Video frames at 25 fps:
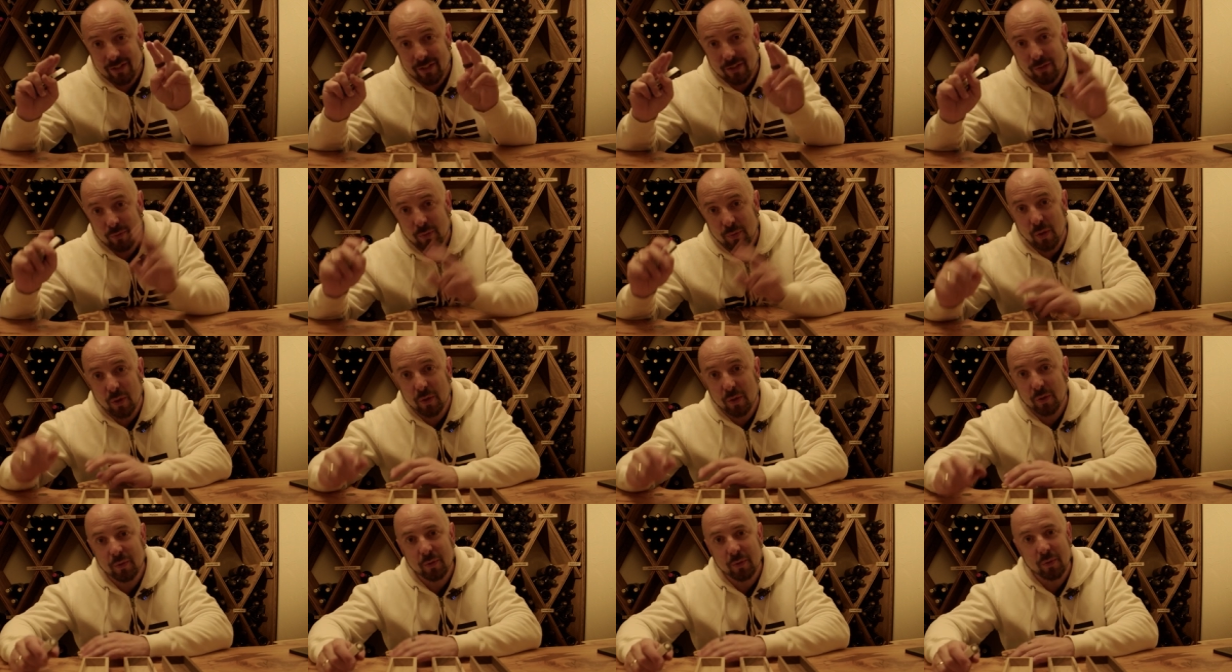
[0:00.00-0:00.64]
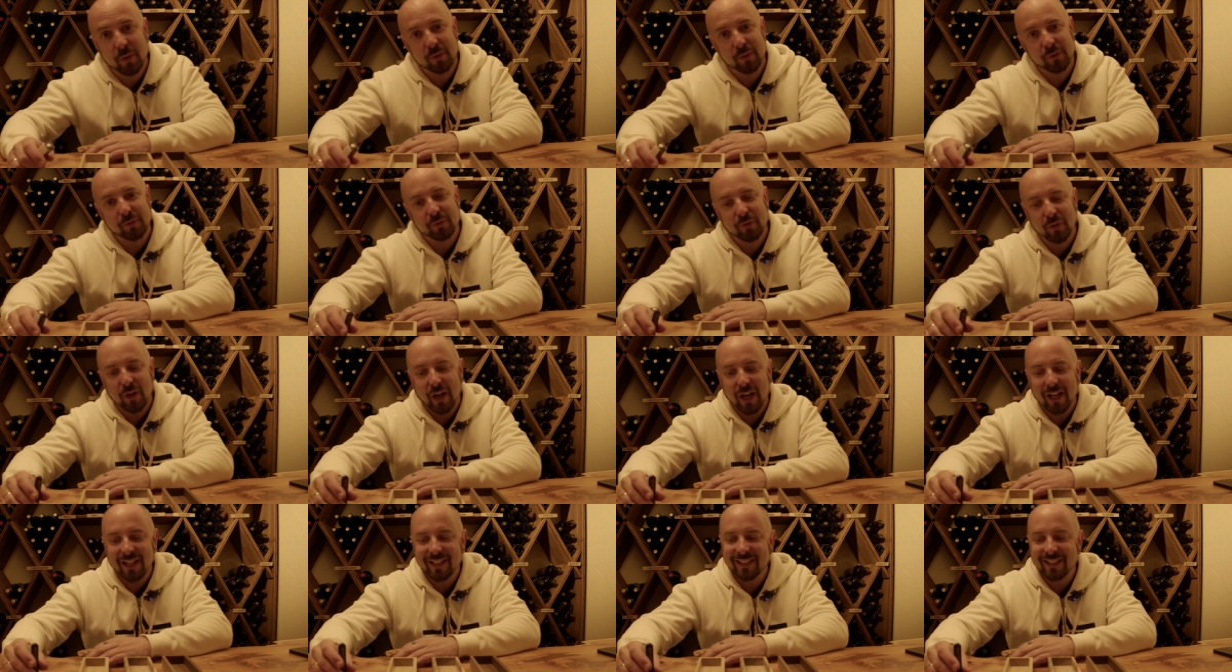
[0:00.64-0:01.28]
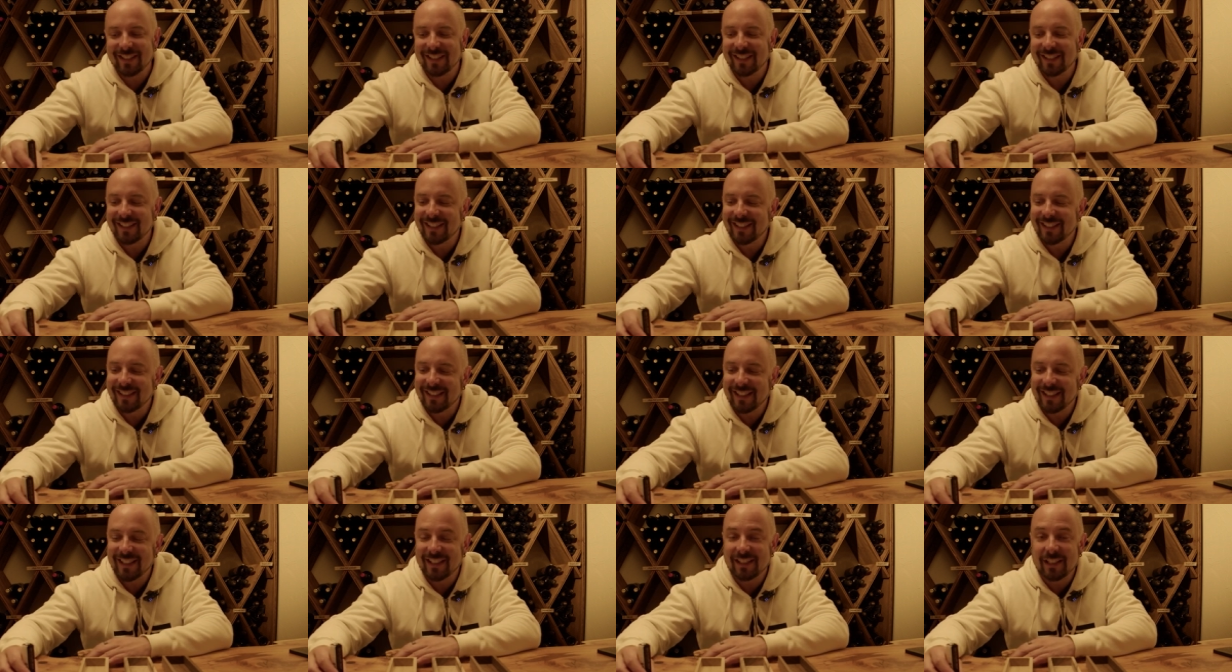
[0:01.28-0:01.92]
quote unquote fried,
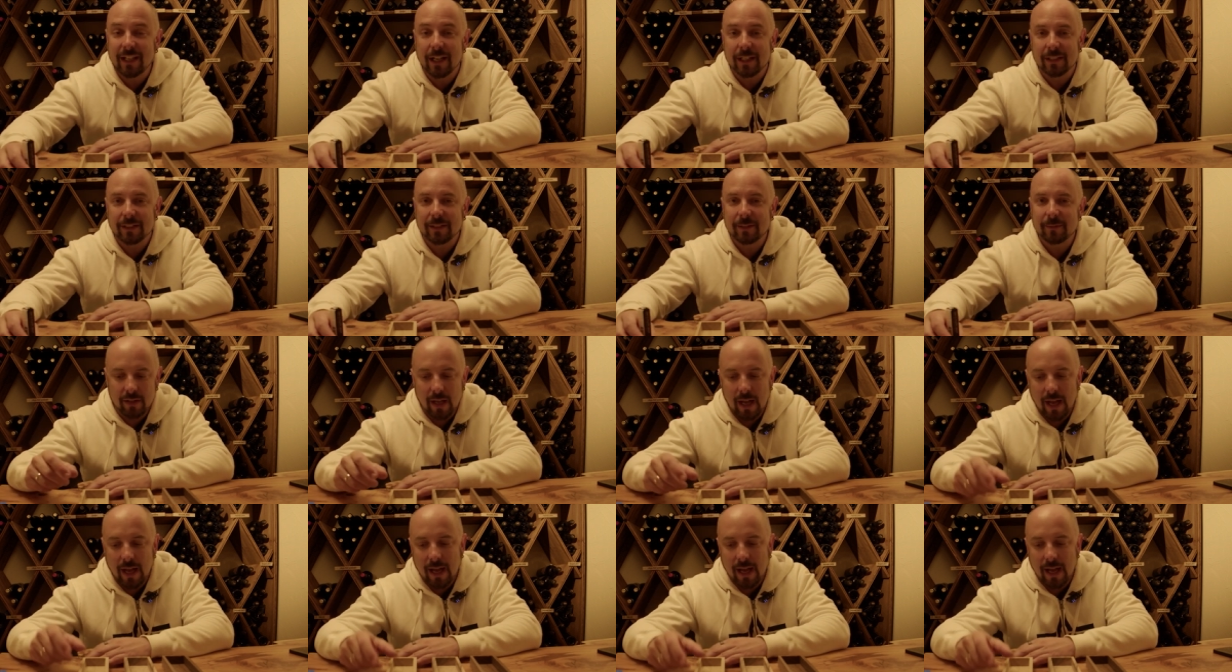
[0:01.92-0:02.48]
it got.